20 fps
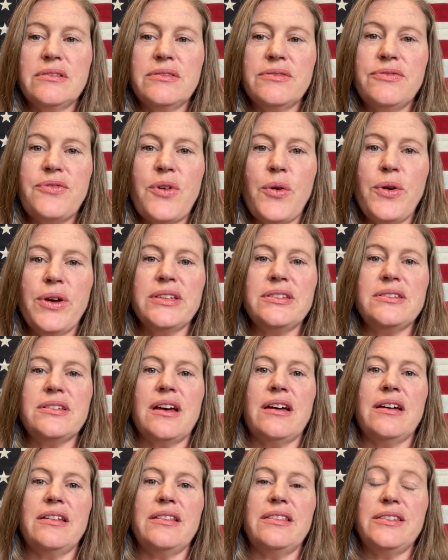focus
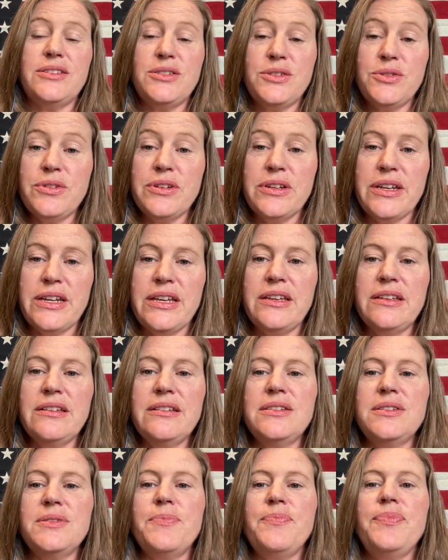on student
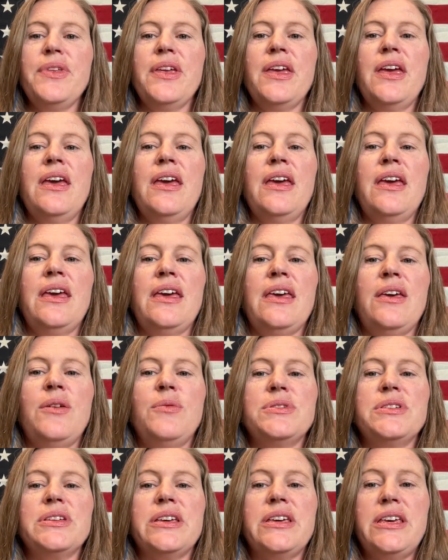needs. He
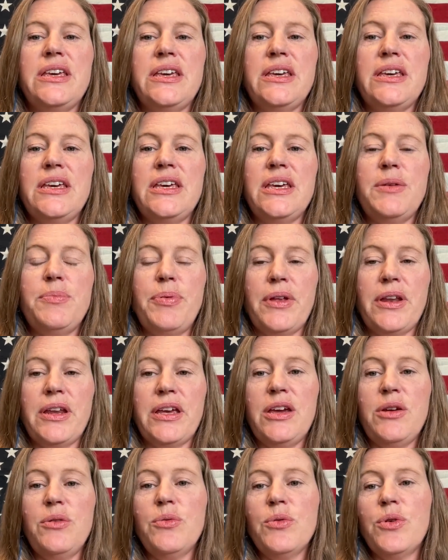played a
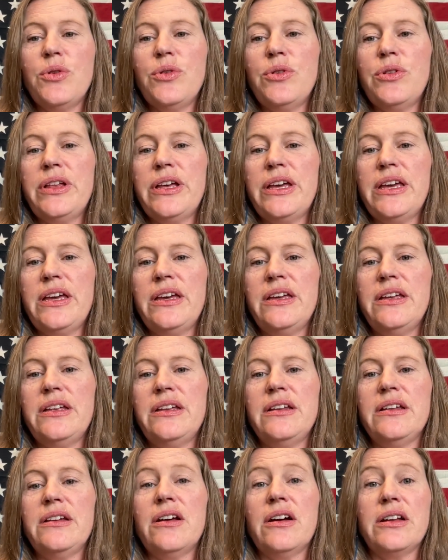key role
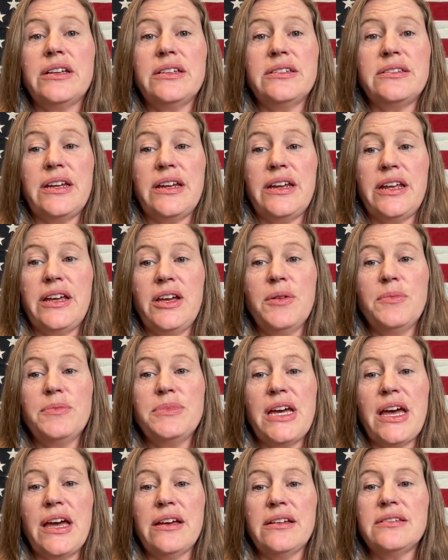in cutting state income
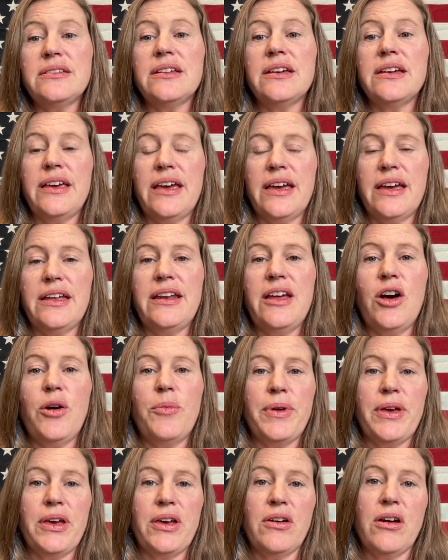tax, again,
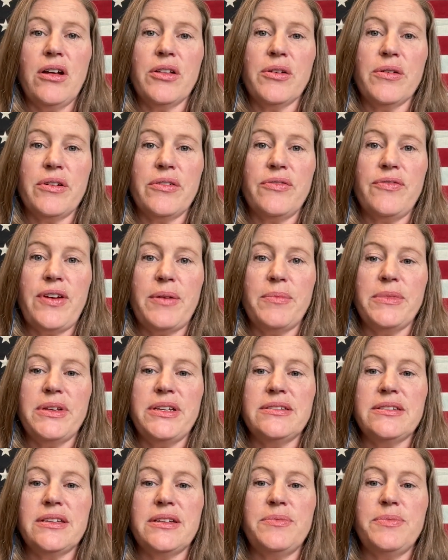helping Colorado
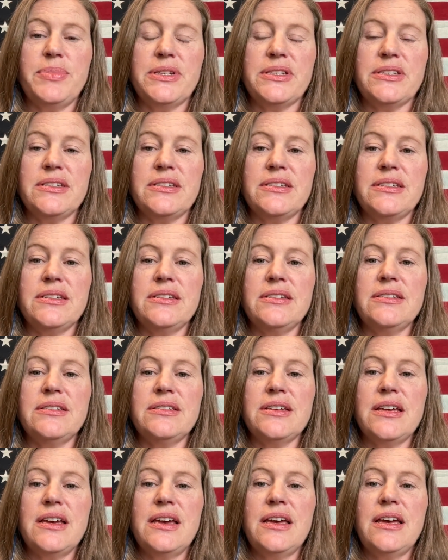families and businesses.